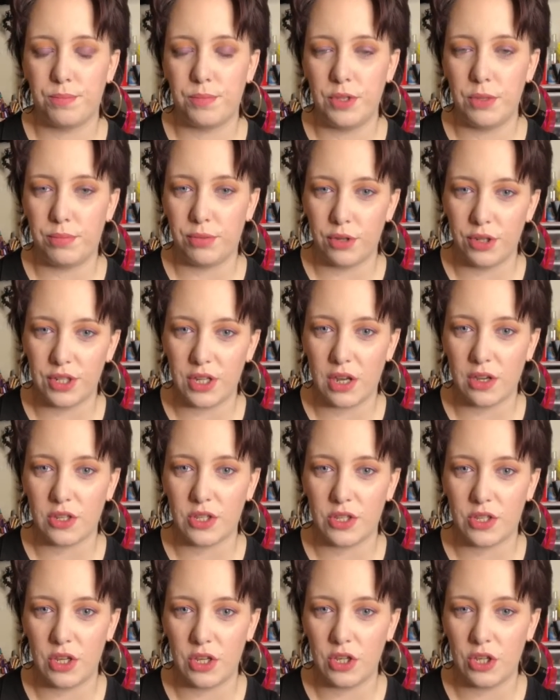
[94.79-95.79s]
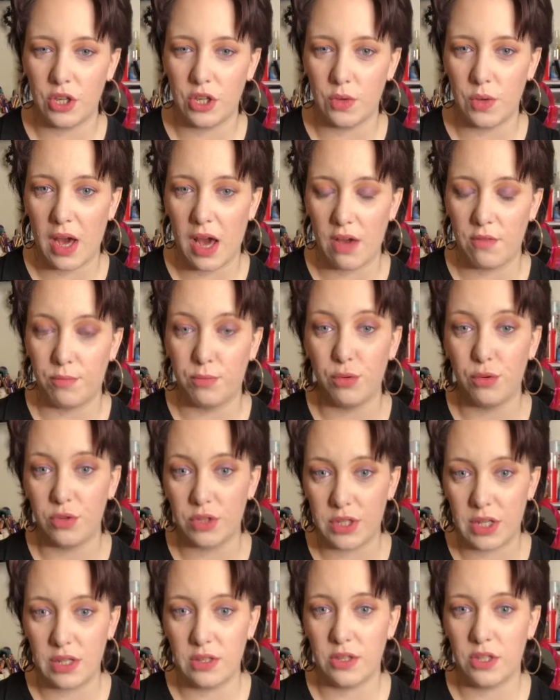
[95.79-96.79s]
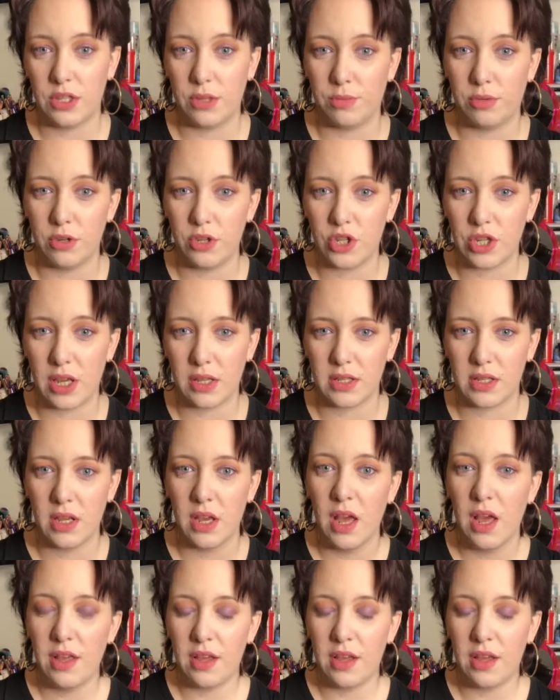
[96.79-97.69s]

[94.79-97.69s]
the products that you have brought into the project.